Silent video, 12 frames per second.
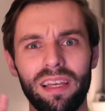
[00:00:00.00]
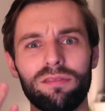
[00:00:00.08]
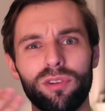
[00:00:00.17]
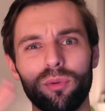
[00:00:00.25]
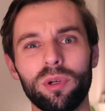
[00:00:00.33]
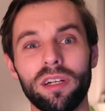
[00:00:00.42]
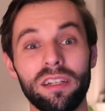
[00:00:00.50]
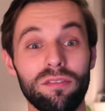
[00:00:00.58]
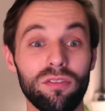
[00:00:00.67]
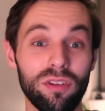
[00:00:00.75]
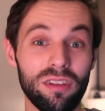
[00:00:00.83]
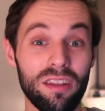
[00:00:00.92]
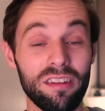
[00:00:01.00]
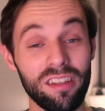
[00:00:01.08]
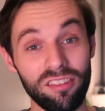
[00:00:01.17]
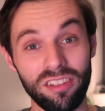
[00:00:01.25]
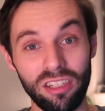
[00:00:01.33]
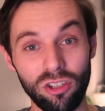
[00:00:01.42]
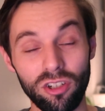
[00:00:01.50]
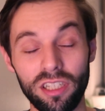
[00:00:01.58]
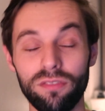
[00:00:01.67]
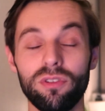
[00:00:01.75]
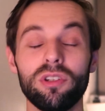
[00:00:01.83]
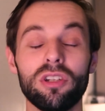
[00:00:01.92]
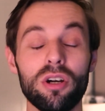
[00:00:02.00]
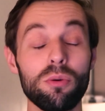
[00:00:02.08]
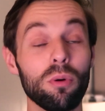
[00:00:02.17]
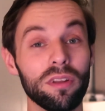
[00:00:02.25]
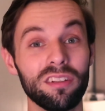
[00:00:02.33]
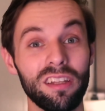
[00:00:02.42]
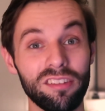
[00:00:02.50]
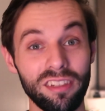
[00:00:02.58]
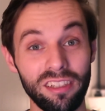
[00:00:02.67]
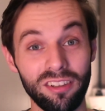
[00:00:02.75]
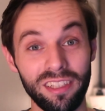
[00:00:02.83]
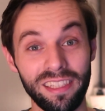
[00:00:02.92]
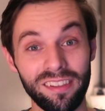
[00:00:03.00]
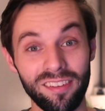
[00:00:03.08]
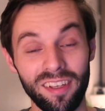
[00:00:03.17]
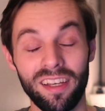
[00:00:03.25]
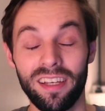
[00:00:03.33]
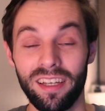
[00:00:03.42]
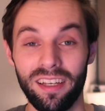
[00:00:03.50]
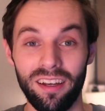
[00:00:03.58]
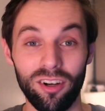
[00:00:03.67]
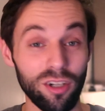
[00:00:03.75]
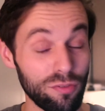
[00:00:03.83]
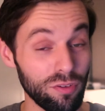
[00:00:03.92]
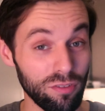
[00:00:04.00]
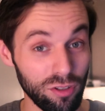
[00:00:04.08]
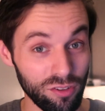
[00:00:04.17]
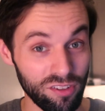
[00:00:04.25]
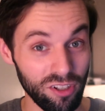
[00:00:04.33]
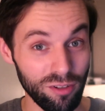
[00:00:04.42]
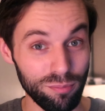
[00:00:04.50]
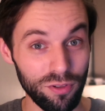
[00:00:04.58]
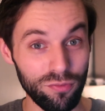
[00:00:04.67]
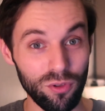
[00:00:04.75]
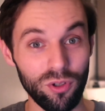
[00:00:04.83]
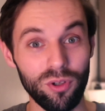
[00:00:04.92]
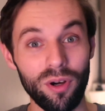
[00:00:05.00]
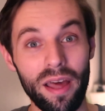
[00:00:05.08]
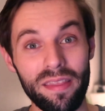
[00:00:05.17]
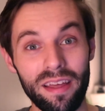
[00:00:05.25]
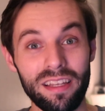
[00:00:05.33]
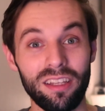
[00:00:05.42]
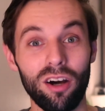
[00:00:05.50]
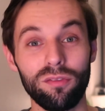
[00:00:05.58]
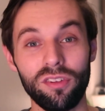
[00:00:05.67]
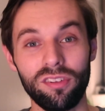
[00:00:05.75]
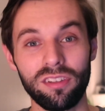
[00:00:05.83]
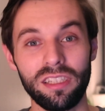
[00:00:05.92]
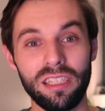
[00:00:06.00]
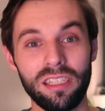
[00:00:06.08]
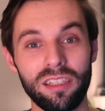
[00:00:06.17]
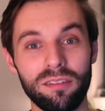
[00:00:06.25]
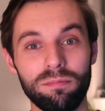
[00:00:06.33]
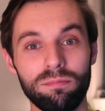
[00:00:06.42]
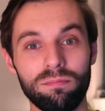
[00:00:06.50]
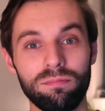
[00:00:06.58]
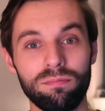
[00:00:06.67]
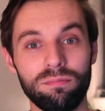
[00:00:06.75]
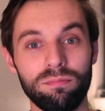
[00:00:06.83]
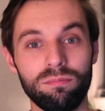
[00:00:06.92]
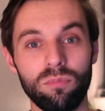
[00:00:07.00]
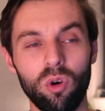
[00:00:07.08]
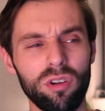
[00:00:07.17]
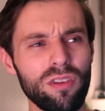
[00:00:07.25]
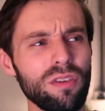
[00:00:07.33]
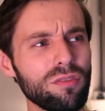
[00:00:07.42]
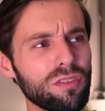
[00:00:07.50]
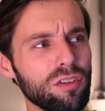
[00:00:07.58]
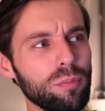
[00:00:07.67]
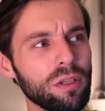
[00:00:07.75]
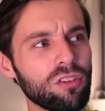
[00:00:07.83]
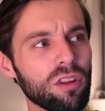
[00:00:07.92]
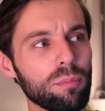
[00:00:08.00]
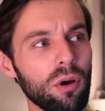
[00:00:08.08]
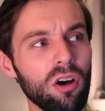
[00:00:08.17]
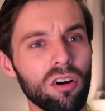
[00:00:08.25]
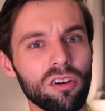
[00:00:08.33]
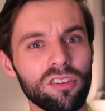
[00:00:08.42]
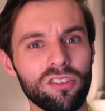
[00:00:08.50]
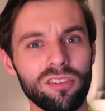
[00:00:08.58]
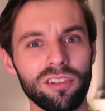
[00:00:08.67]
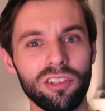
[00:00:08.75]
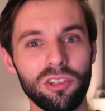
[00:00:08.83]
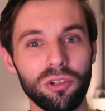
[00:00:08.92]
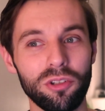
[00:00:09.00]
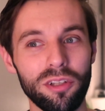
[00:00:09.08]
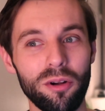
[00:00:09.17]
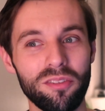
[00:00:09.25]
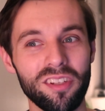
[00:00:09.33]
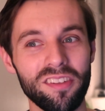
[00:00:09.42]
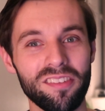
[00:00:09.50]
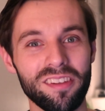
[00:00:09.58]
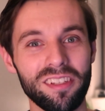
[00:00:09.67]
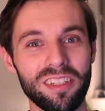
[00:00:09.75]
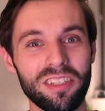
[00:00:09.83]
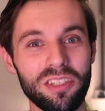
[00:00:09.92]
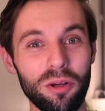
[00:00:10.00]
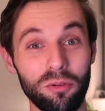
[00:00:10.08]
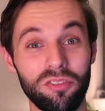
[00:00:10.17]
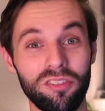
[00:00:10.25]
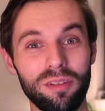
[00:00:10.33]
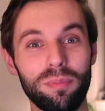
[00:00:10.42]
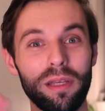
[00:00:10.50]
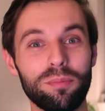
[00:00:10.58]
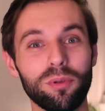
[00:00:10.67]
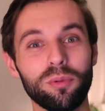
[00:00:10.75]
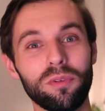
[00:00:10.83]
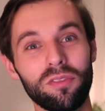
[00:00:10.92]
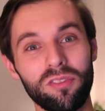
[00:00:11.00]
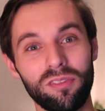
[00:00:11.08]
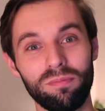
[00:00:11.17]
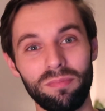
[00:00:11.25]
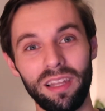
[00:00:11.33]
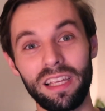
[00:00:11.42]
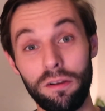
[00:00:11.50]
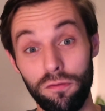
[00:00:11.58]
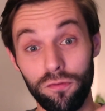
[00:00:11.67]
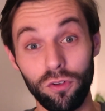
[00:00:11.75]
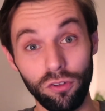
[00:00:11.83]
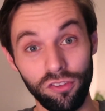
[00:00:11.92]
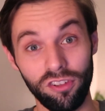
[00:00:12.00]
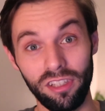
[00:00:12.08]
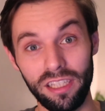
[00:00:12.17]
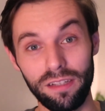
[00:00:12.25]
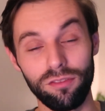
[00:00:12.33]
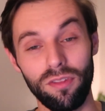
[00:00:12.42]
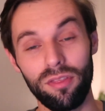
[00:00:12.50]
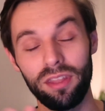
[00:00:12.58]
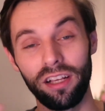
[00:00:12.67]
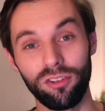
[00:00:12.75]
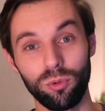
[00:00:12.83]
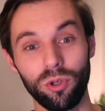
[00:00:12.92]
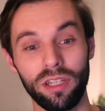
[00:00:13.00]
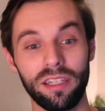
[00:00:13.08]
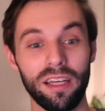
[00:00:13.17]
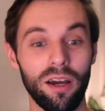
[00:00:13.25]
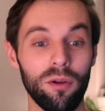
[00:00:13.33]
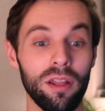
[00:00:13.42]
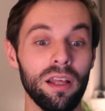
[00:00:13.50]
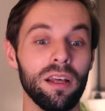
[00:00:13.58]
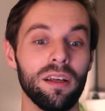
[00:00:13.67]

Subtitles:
everywhere. For the Disney look, if you know what the Disney look is, or if you've looked it up before, and then obviously, or even if you've been to the parks, you'll notice that you don't see people with like full sleeves and things walking down